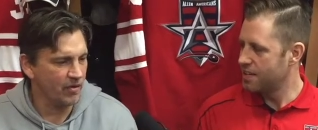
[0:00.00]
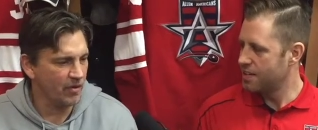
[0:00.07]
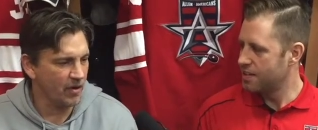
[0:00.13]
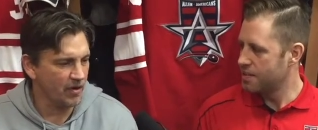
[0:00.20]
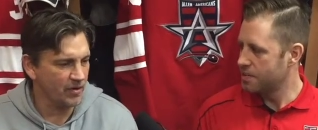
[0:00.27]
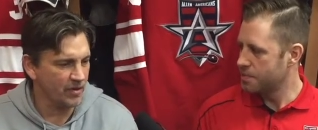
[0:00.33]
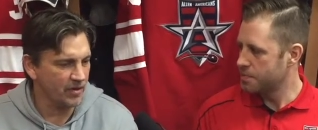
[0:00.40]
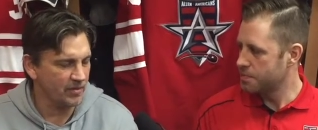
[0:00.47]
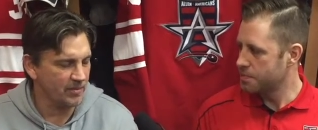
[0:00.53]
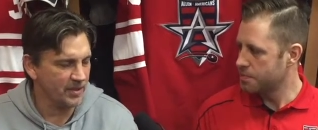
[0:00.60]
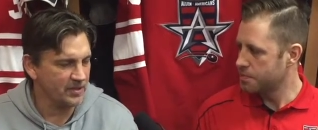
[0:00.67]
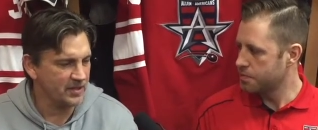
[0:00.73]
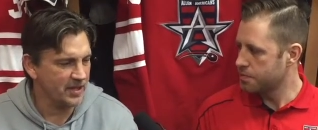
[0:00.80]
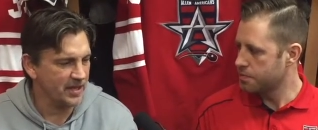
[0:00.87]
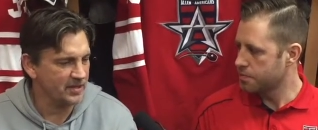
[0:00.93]
Speaker 1: all year, but
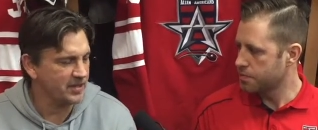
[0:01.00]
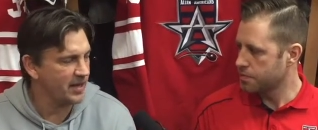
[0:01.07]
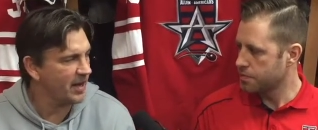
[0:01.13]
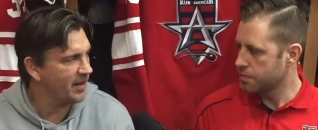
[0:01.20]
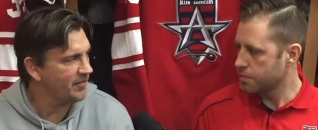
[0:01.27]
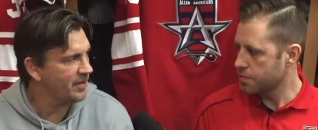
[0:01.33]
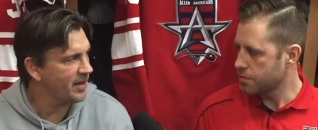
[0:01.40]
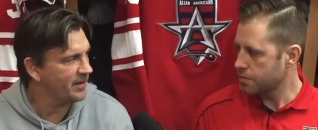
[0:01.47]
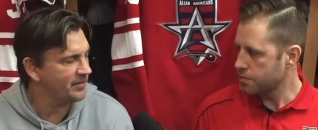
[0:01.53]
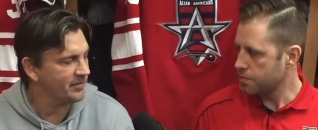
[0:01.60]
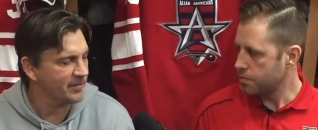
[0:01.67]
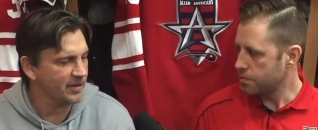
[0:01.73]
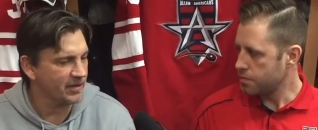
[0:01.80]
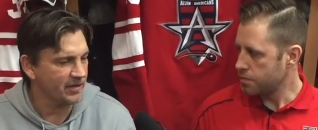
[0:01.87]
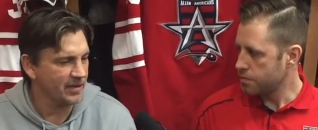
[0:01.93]
it's nice to have that,
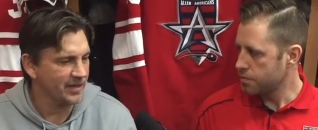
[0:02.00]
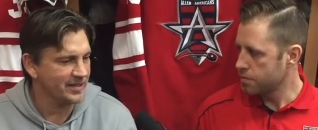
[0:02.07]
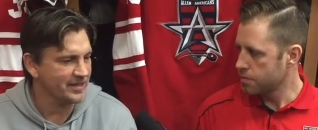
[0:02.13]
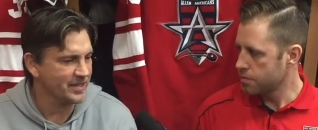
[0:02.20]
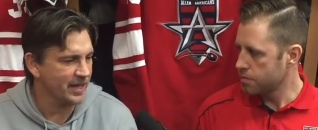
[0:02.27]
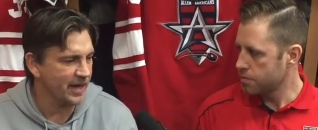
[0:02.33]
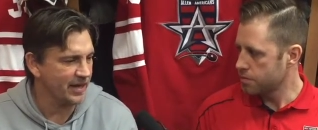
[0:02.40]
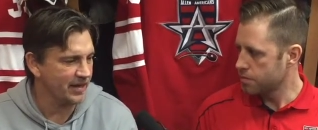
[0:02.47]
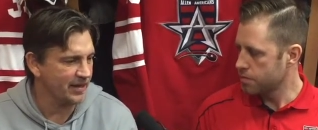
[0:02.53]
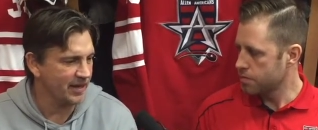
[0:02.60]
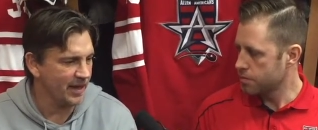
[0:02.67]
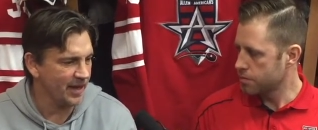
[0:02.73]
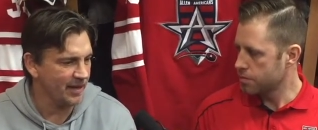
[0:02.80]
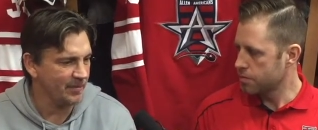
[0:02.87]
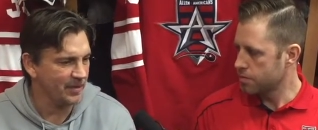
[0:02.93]
you know, that deciding
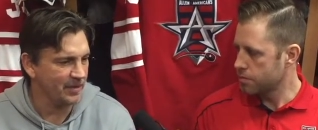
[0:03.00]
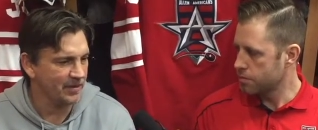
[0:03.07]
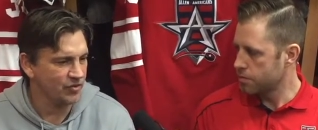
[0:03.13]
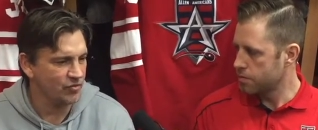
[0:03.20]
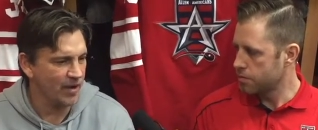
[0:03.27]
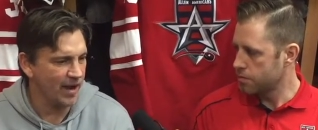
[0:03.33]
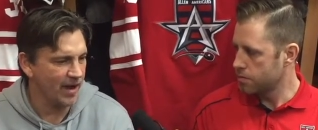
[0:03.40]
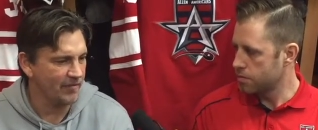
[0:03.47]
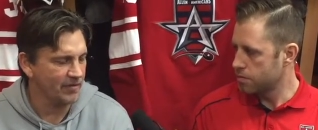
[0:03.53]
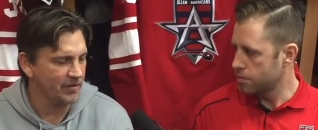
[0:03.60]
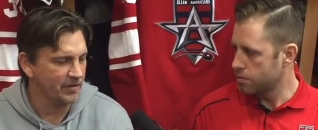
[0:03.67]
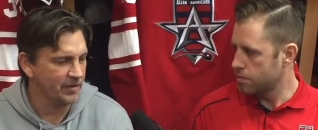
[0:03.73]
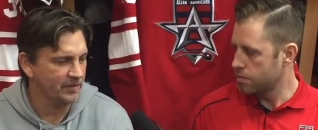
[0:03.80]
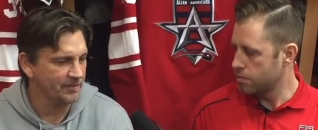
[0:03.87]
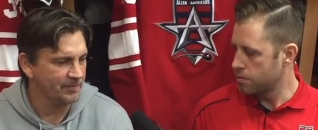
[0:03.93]
game and the
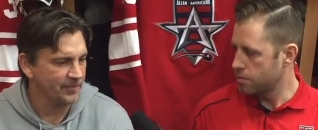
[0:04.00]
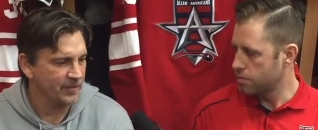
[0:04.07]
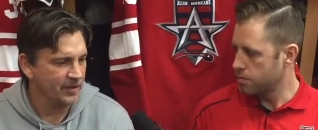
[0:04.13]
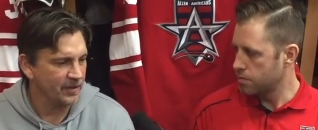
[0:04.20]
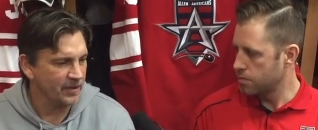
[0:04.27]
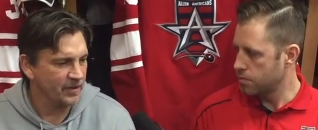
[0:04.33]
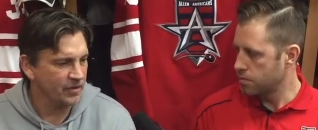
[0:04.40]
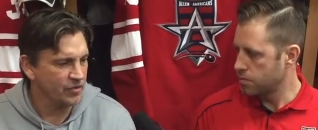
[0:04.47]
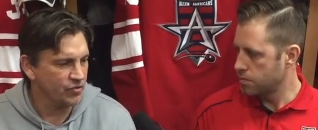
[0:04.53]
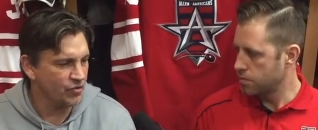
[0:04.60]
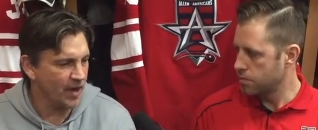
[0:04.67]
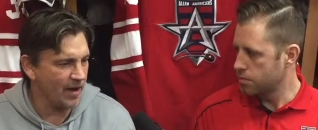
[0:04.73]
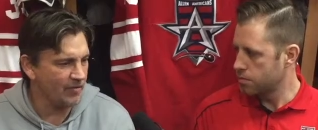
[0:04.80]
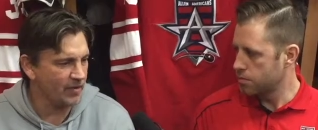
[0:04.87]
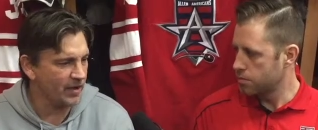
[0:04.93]
travel, and you
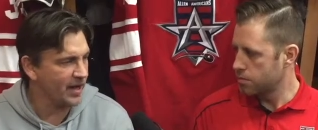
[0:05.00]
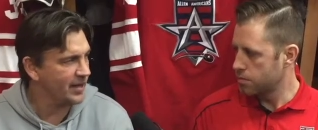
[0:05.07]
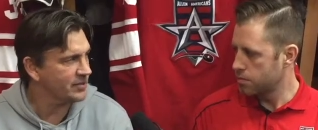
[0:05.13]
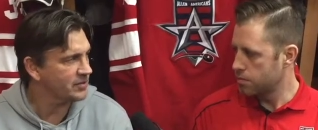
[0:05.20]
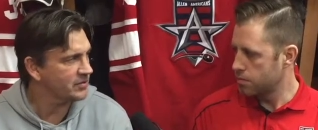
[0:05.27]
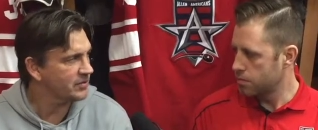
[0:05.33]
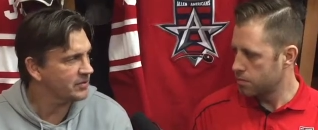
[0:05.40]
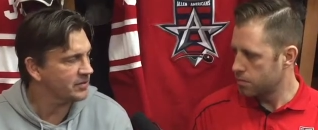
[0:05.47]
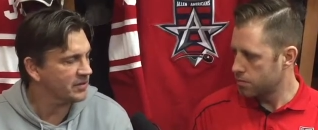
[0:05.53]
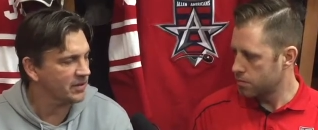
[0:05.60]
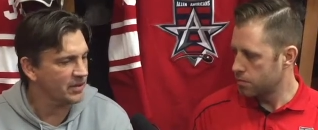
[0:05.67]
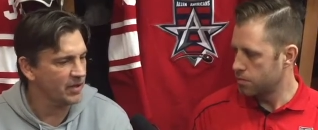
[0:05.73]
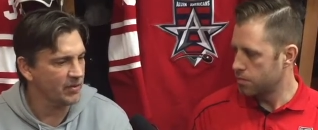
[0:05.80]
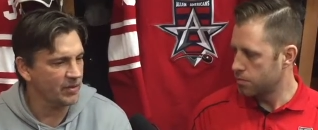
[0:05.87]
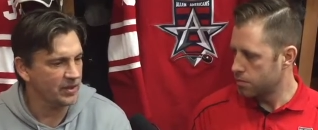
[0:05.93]
travel less.
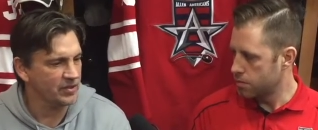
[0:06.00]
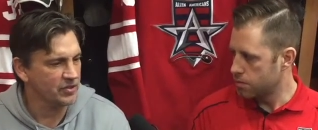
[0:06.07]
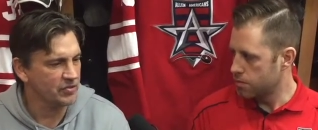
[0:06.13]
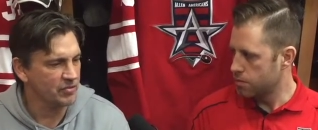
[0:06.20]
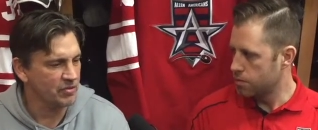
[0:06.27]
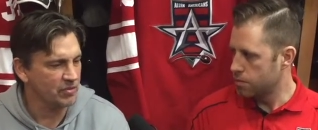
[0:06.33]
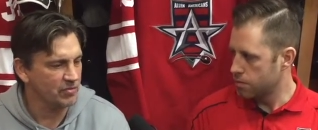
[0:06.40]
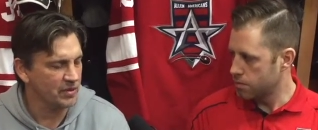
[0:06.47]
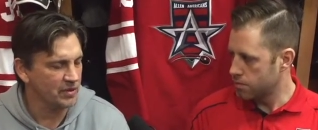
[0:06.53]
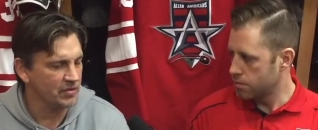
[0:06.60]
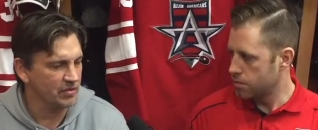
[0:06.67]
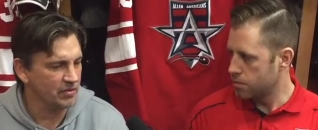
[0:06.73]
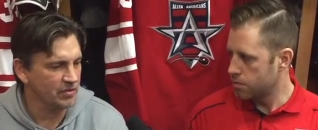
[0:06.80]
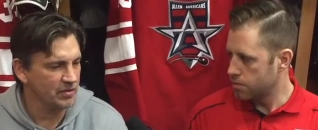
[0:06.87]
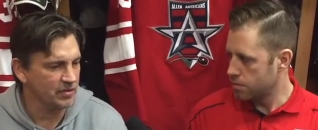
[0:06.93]
You know, when it's two, three,
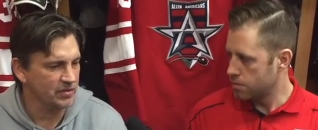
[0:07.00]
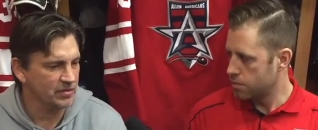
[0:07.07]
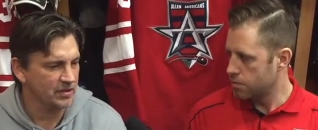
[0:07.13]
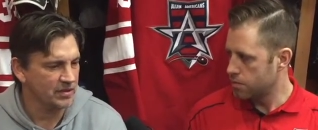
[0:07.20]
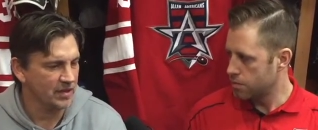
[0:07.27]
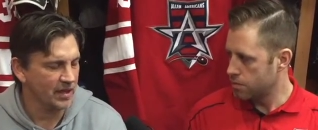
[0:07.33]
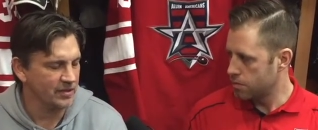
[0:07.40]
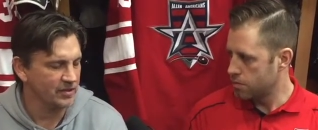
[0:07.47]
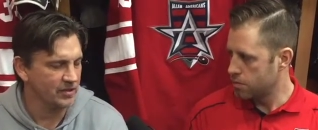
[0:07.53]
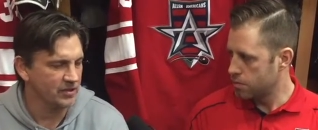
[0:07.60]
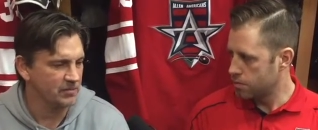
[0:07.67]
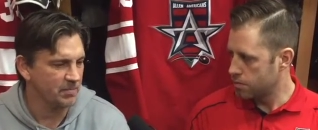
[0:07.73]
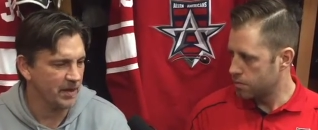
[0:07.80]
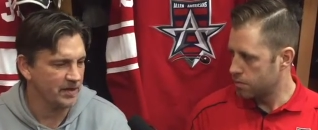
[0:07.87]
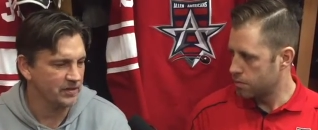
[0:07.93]
two, it's it's less
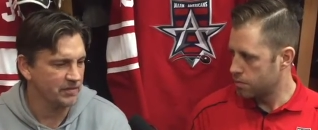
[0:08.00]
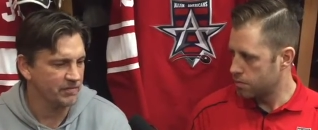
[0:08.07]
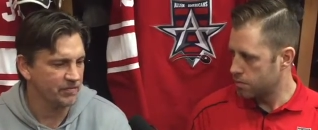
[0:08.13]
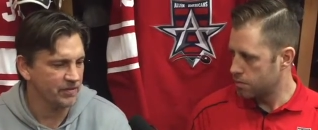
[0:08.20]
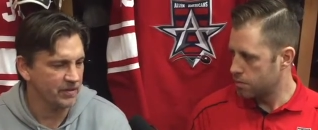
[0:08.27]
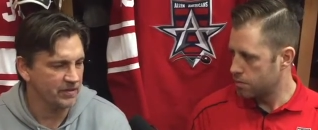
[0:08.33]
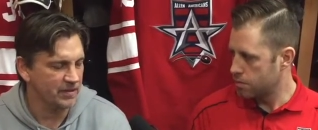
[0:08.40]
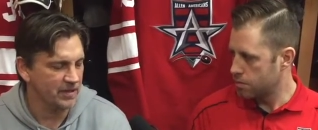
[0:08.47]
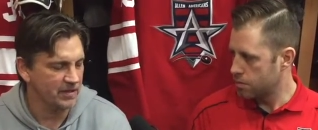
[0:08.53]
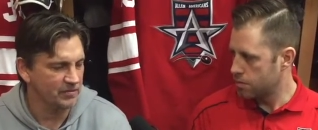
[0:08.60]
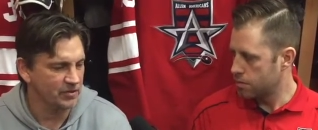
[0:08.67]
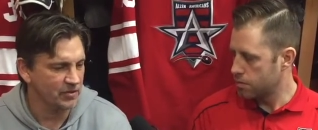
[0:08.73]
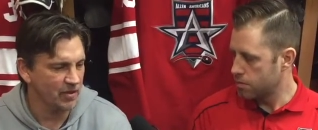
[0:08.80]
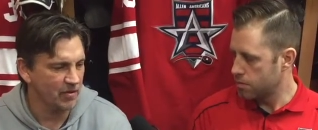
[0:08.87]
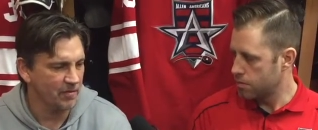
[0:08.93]
expensive for the team.
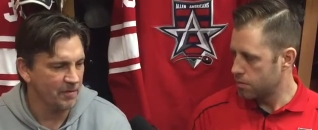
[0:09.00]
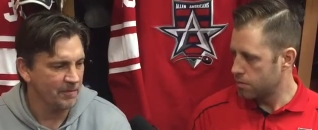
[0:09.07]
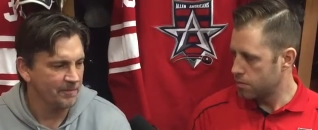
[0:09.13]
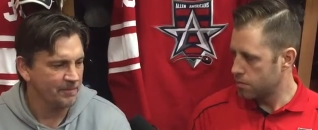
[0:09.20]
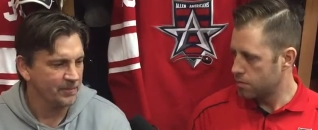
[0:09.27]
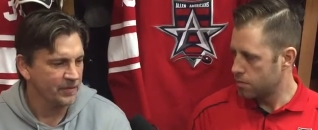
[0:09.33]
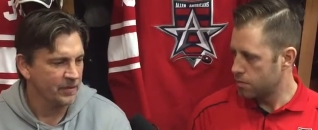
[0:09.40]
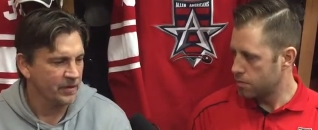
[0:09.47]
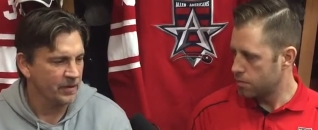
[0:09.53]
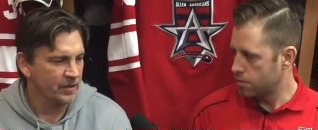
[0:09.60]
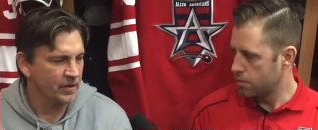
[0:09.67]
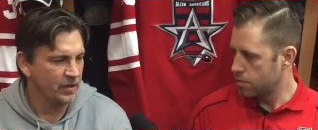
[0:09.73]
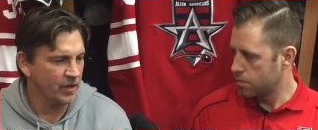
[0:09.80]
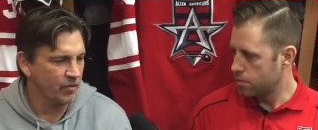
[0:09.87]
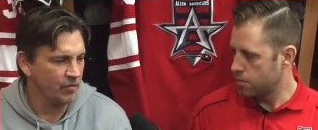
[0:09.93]
So you know,